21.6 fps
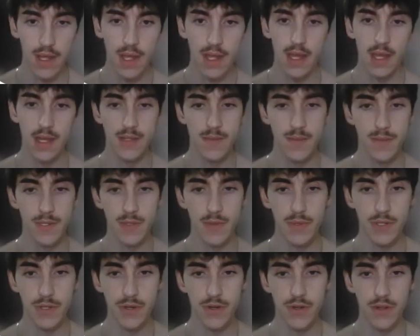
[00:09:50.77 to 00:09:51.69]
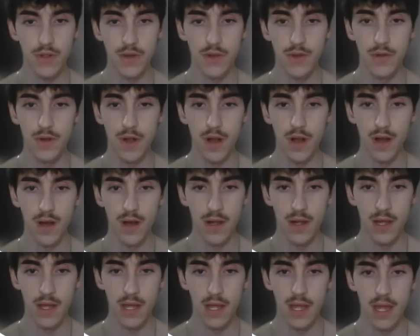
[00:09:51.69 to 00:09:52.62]
And then we switch into the
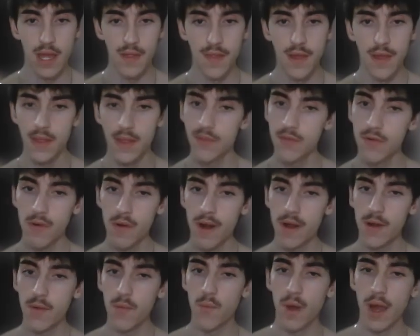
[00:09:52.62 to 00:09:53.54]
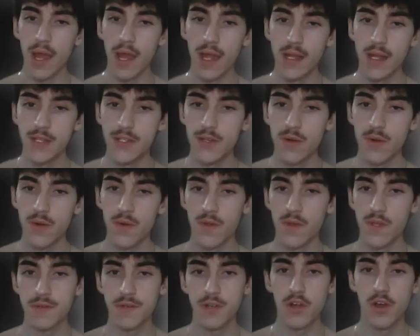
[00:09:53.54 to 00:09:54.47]
Dugong, They throw right away, so
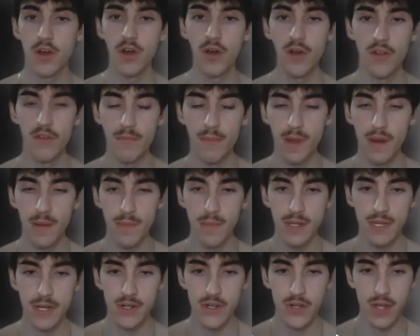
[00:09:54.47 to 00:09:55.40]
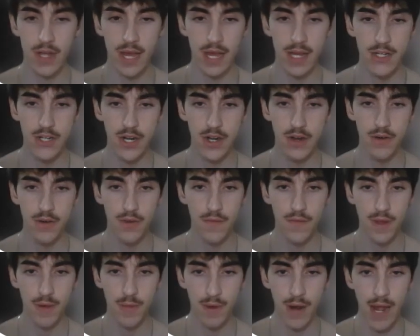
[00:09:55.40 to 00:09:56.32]
this could have been a potential catch. I don't know
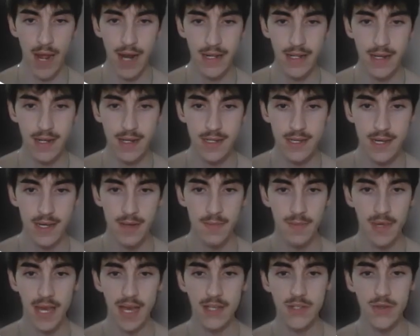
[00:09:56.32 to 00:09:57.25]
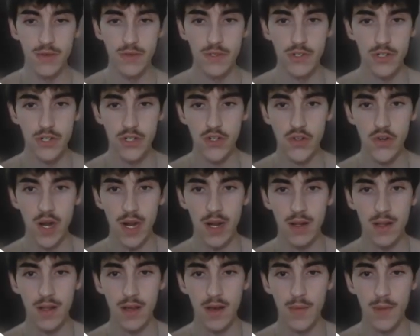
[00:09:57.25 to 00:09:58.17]
if they reacted in time. Yeah, so it's just a
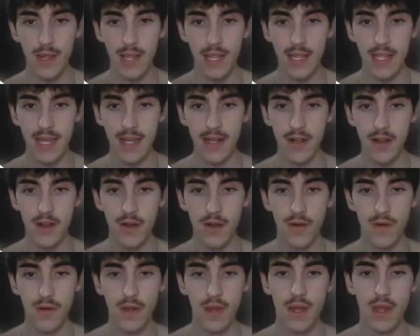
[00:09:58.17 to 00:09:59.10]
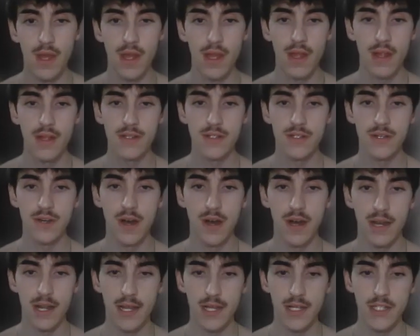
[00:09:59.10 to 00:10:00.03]
Dragon Claw. We let that go. It's
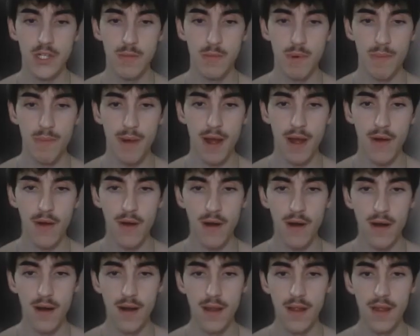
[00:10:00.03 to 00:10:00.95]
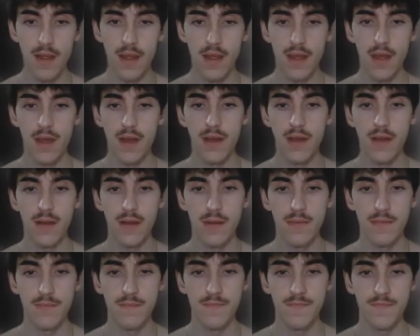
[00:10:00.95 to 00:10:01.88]
not a superpower.
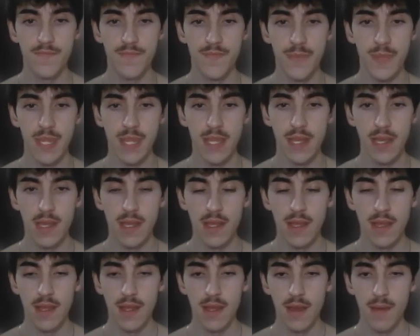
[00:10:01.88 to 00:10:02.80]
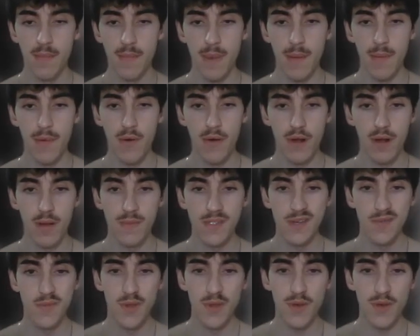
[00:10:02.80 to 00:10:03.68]
Um, my opponent comes in with a